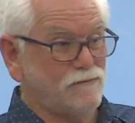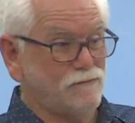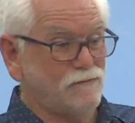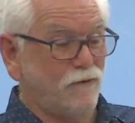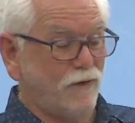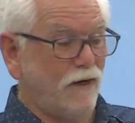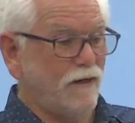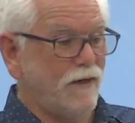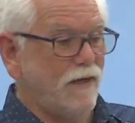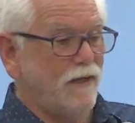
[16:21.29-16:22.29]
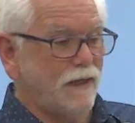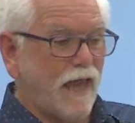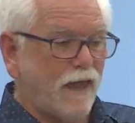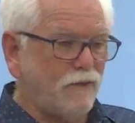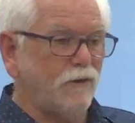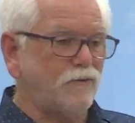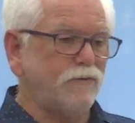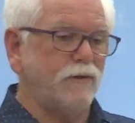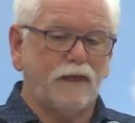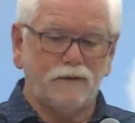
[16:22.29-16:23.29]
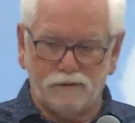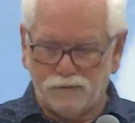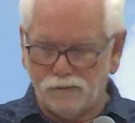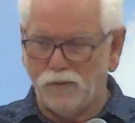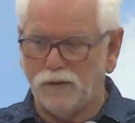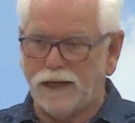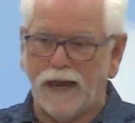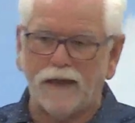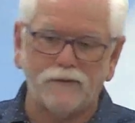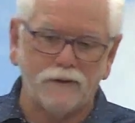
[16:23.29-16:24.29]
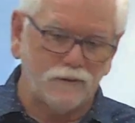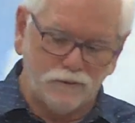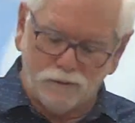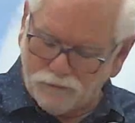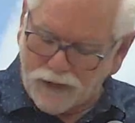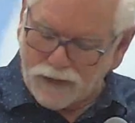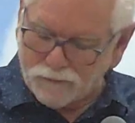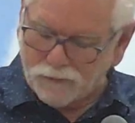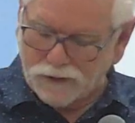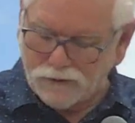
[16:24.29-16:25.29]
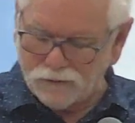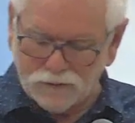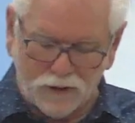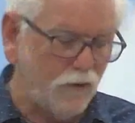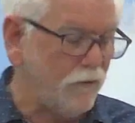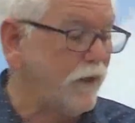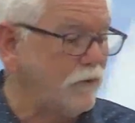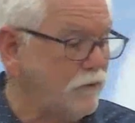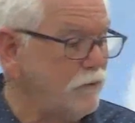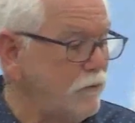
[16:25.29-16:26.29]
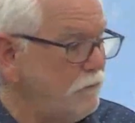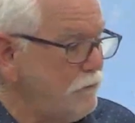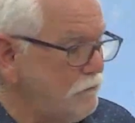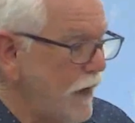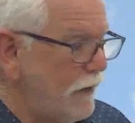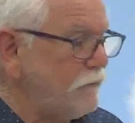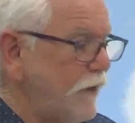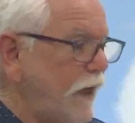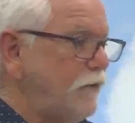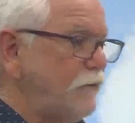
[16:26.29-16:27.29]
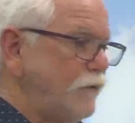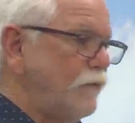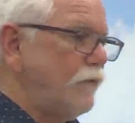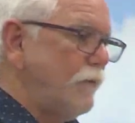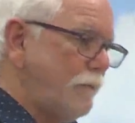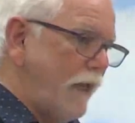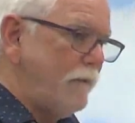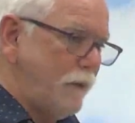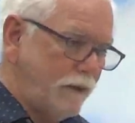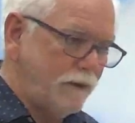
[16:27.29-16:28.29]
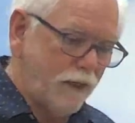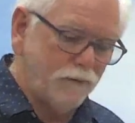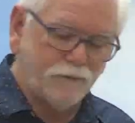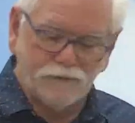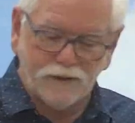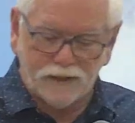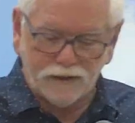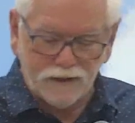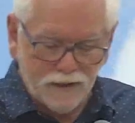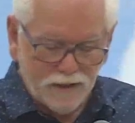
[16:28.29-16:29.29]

for uh, Catholics. Uh, if you were a Catholic or your family, you know that you were baptized when you were a baby and that was it.